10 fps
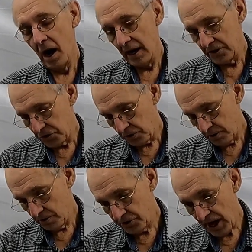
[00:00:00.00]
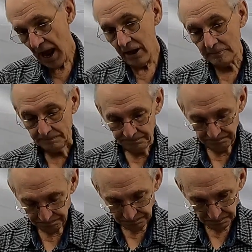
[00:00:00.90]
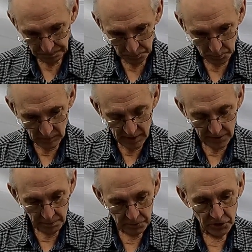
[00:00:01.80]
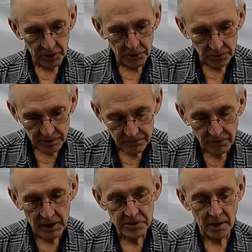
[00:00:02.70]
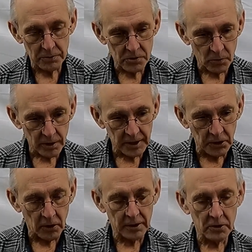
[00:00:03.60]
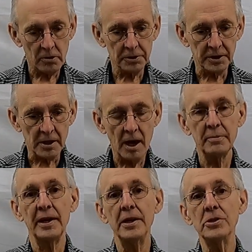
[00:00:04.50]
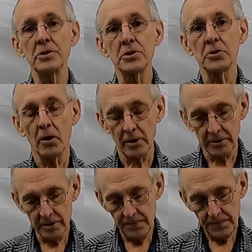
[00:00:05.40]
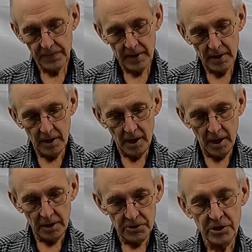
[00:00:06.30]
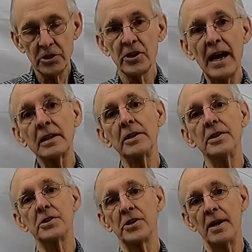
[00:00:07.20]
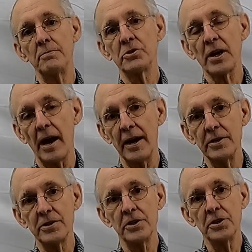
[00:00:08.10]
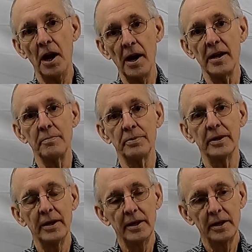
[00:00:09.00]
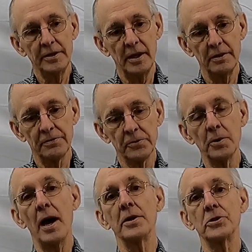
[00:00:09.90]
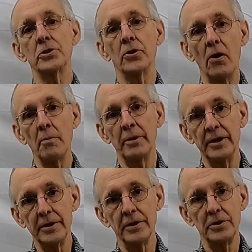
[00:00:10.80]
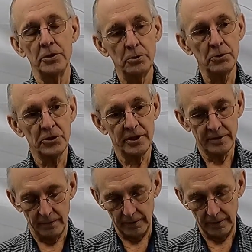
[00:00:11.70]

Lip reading: As it turns out, the particular device I was working on, called a combination starter, is exactly the same size and type that Faraz Shalmit used